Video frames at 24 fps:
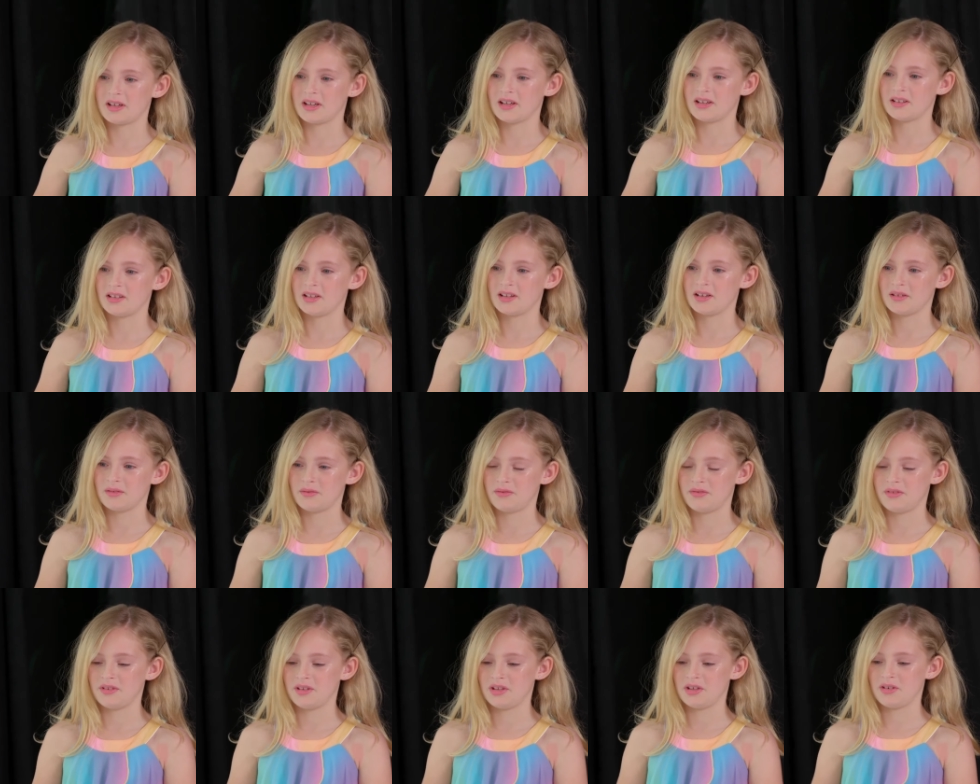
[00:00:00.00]
I
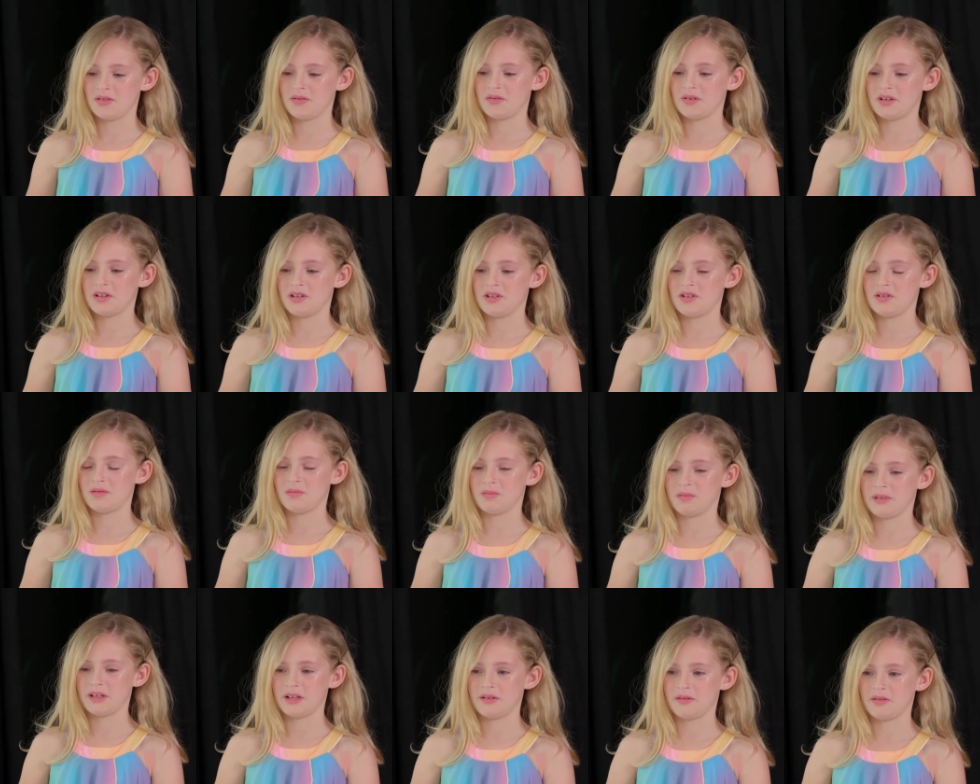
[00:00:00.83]
love you when
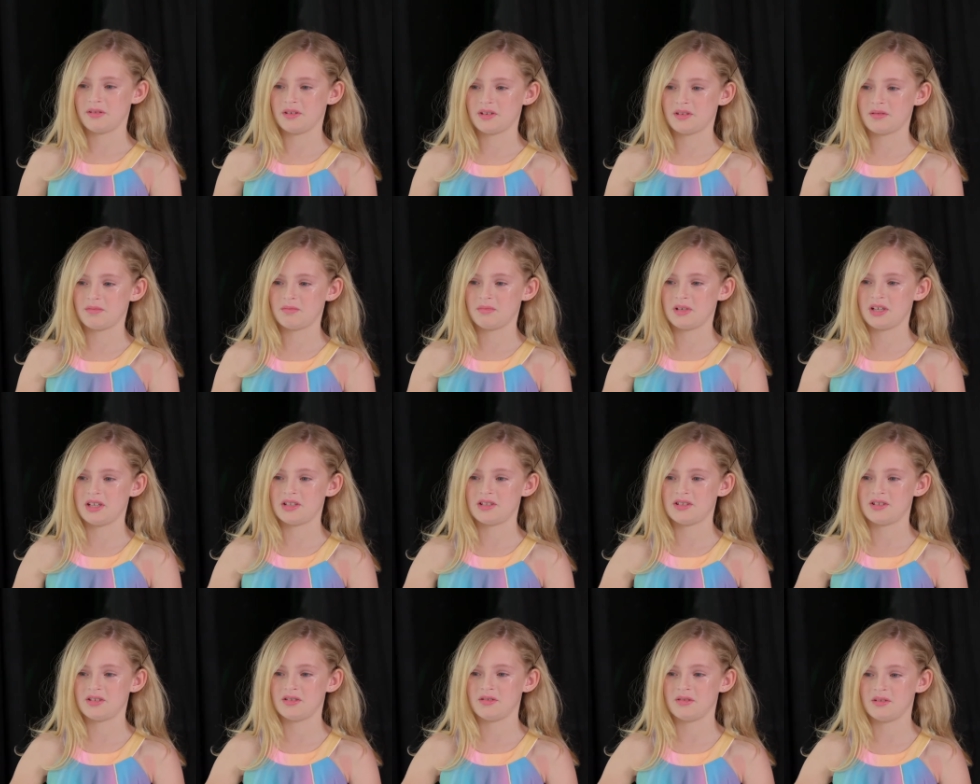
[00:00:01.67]
you play with
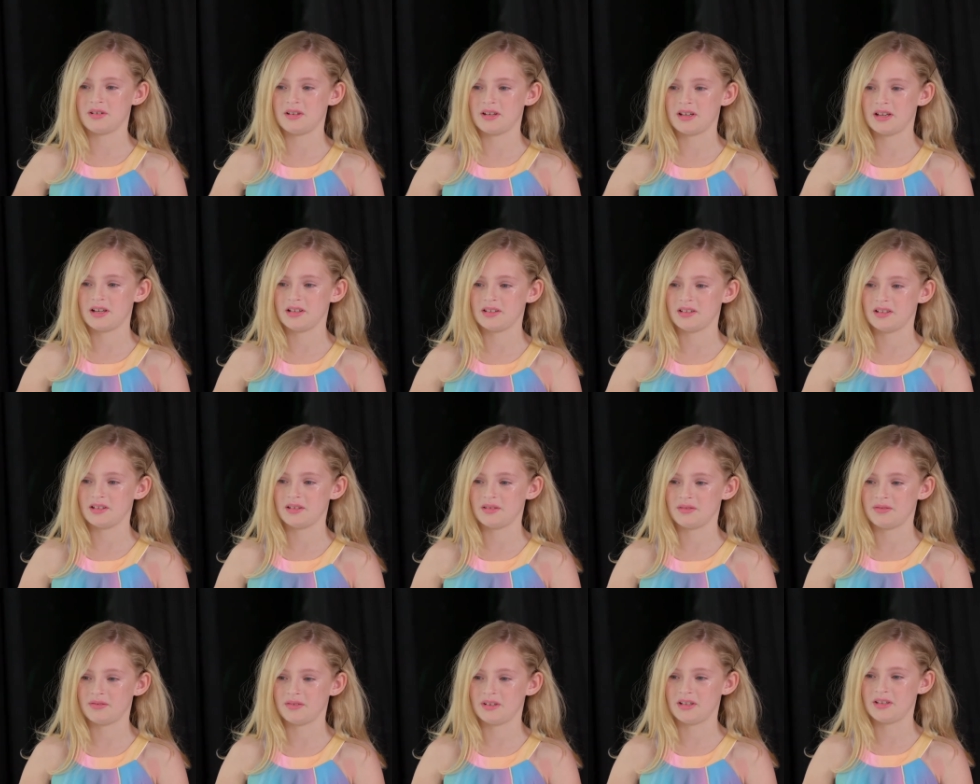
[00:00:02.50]
me too, and I
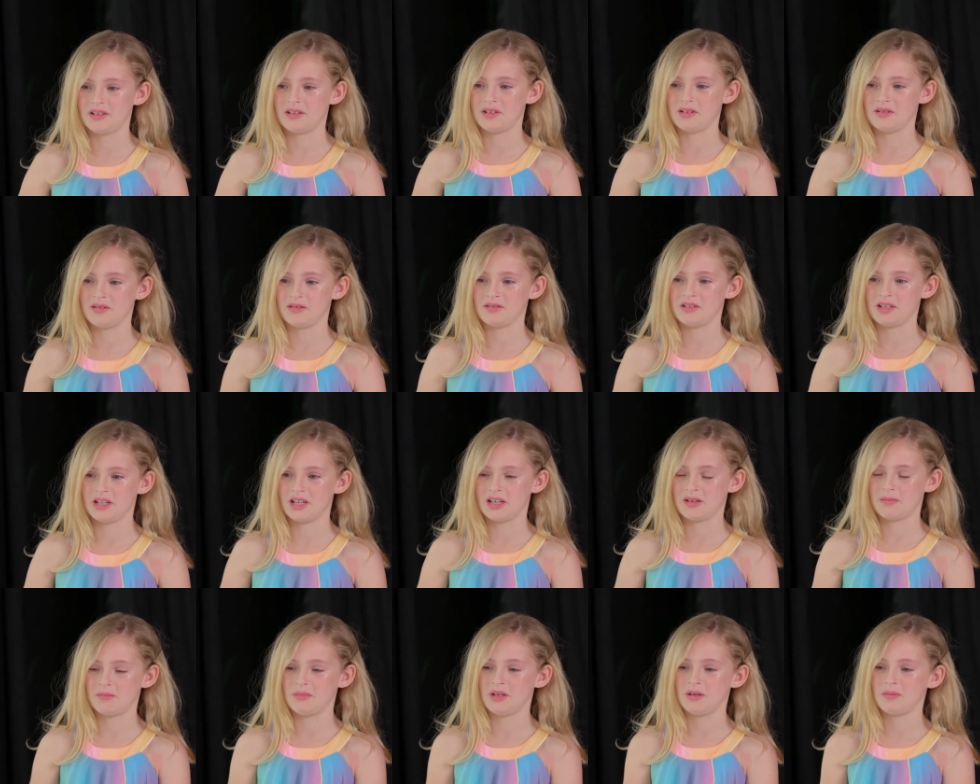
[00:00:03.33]
love when you
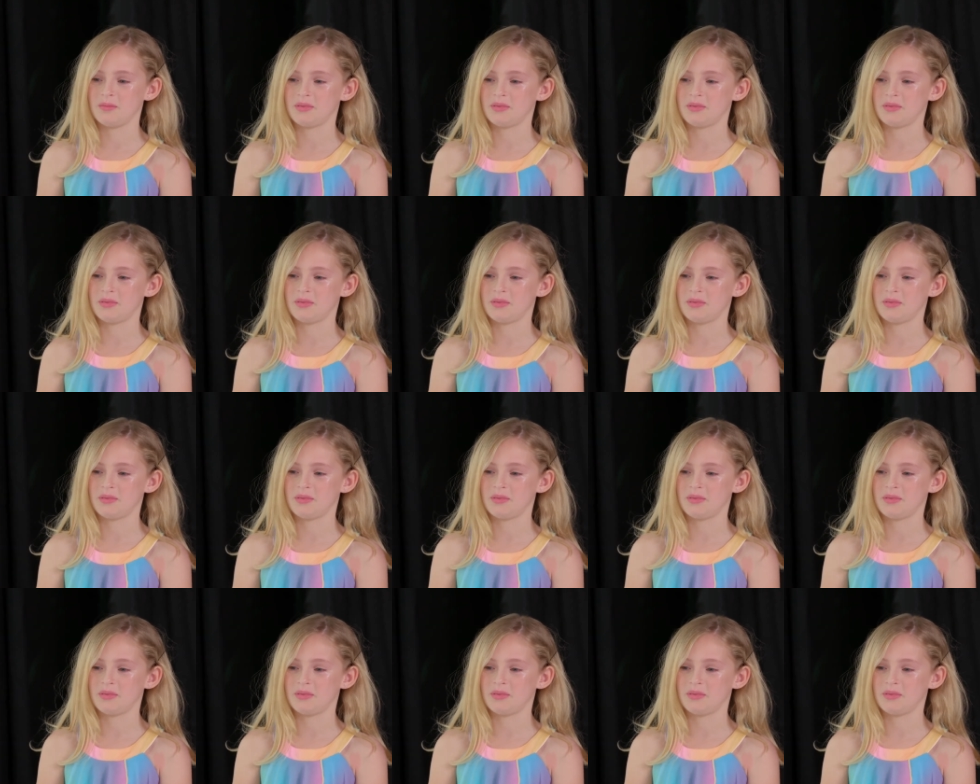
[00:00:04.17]
take me